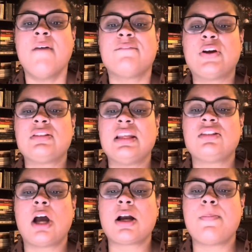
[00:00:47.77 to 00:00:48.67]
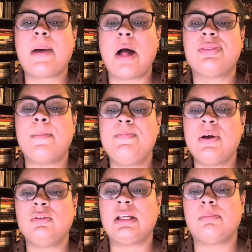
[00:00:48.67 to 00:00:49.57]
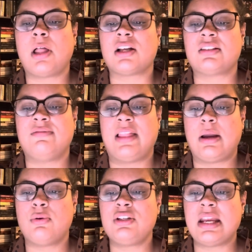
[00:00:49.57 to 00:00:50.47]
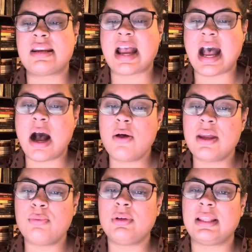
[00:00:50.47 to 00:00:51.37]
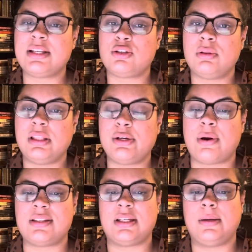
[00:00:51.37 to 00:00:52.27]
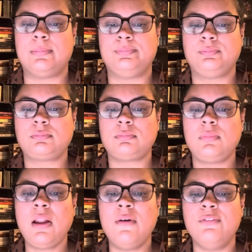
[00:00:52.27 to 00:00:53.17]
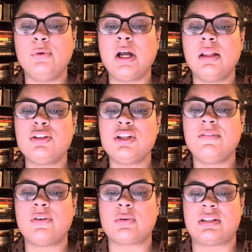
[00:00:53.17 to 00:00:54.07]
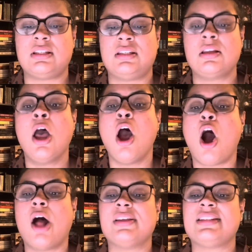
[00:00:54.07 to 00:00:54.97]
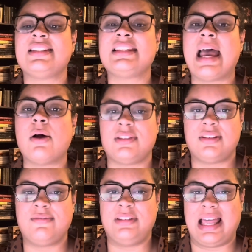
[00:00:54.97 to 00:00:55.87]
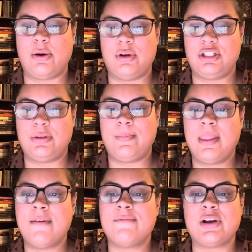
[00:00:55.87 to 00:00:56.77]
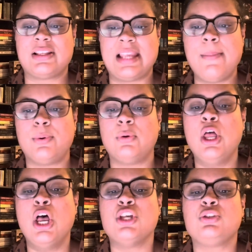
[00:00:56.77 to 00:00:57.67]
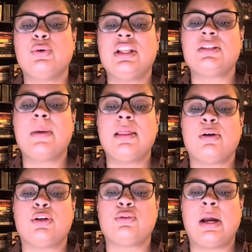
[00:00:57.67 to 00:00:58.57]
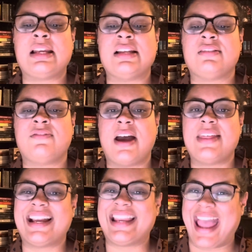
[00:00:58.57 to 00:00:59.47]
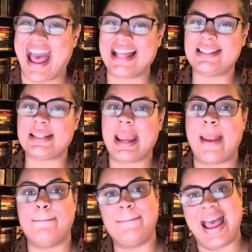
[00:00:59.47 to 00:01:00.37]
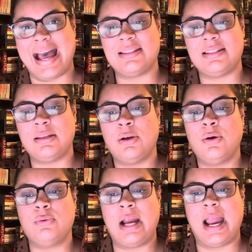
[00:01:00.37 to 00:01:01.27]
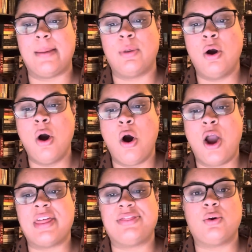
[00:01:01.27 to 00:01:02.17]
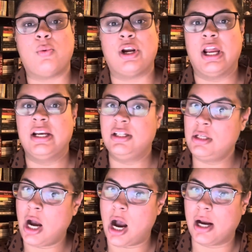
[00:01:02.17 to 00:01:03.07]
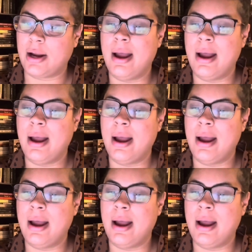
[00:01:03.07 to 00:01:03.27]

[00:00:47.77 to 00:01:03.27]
First, let's talk about the building blocks of language and how they relate to literacy. Phonology focuses on the sounds of language. For example, students might learn to identify that cat and bat rhyme, or that the word dog